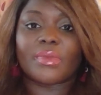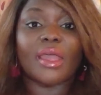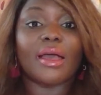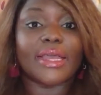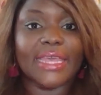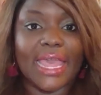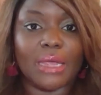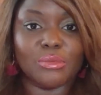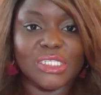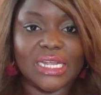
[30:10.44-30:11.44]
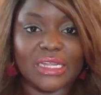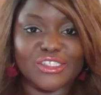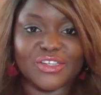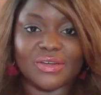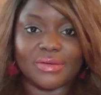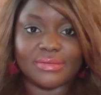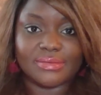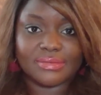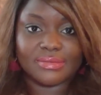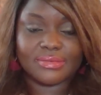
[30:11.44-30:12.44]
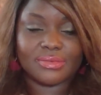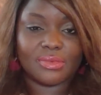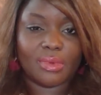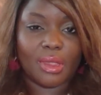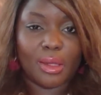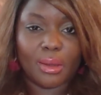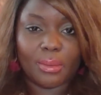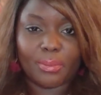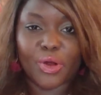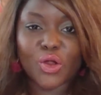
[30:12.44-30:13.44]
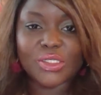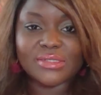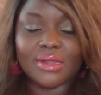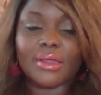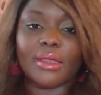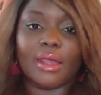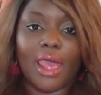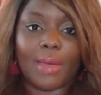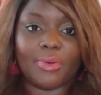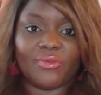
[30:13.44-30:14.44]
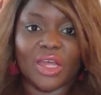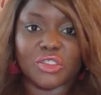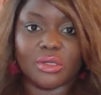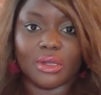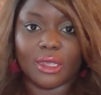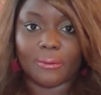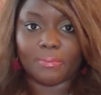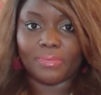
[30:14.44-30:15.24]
a game changer, personally and professionally